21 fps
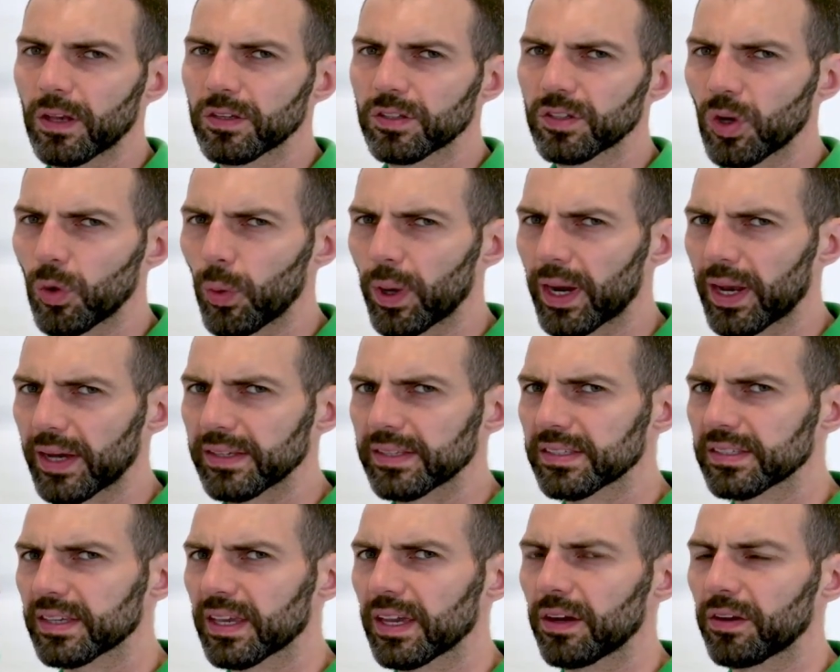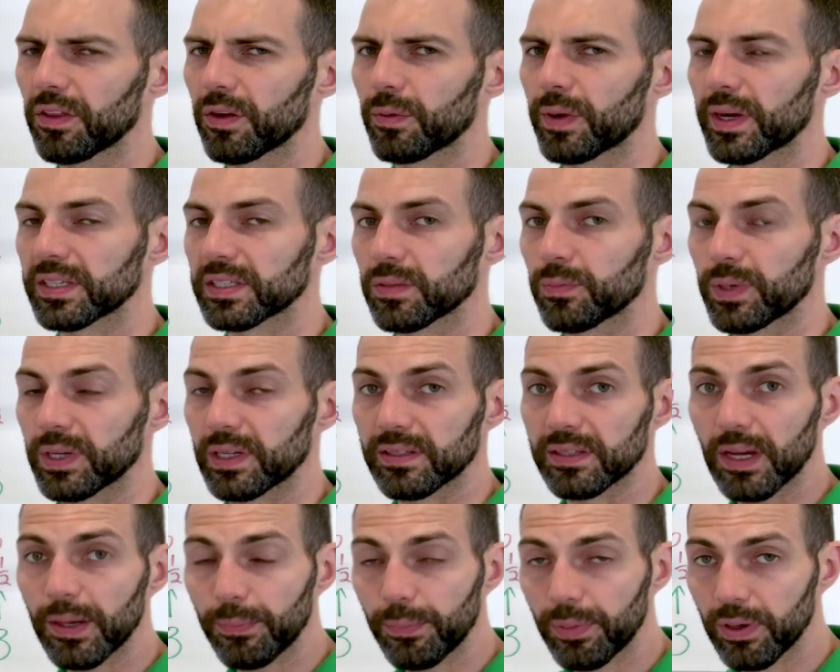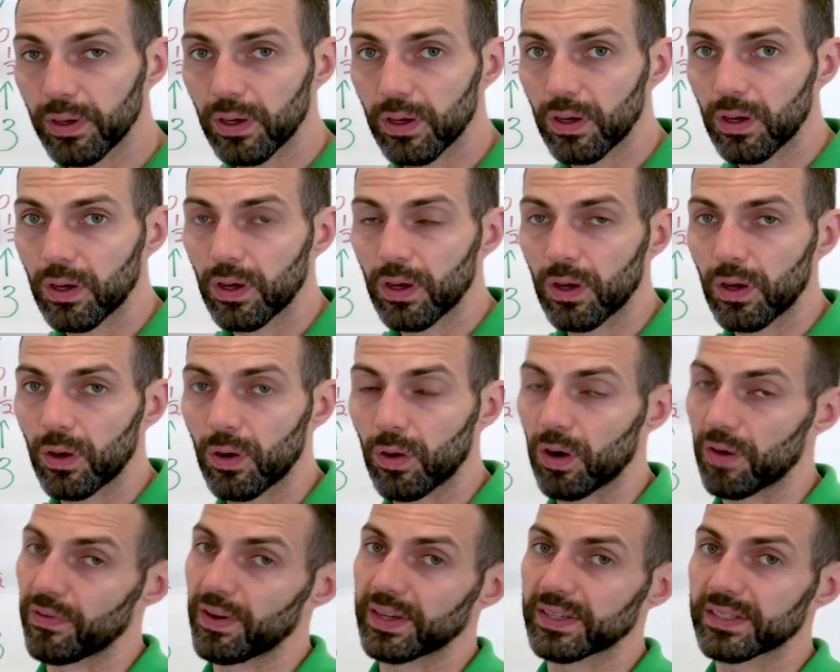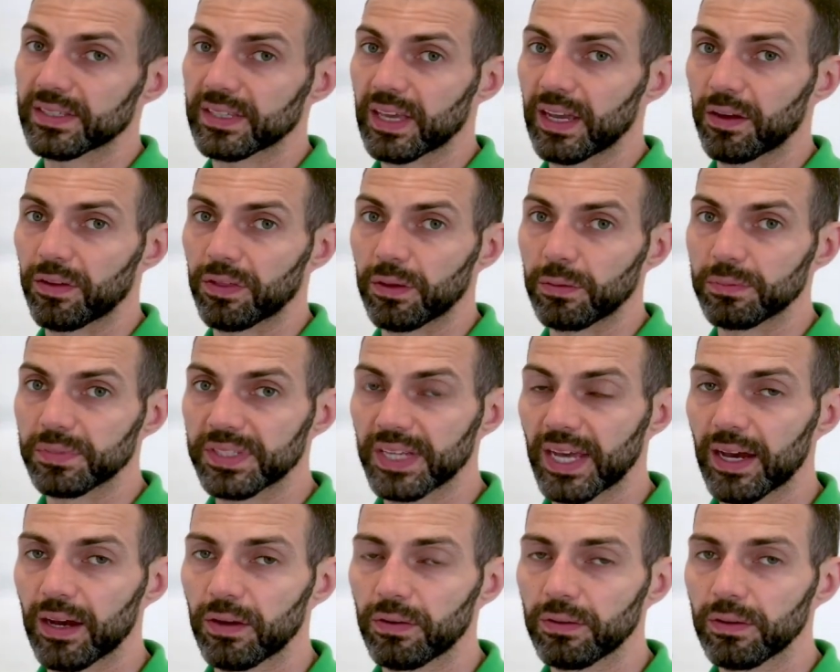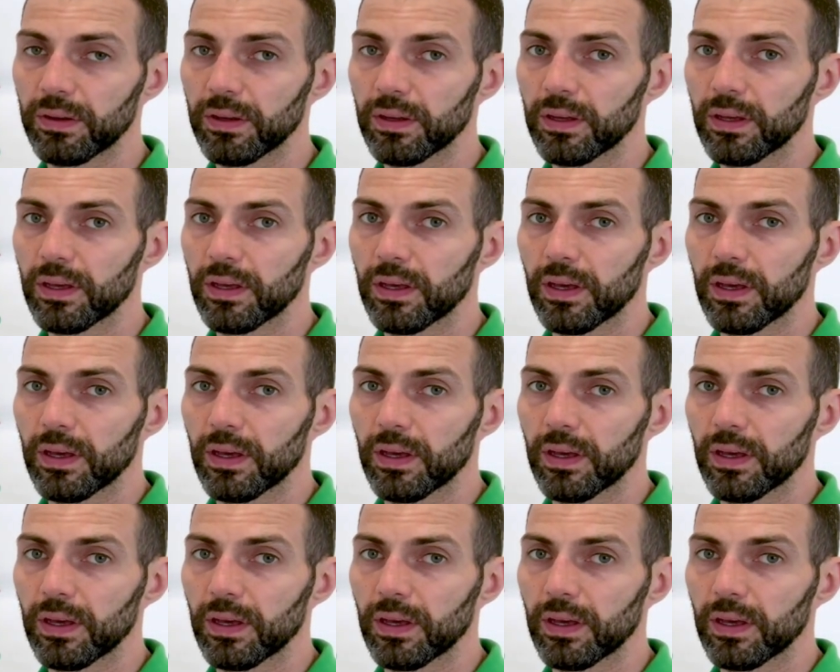So when I scaled the recipes up, or if I scaled them down,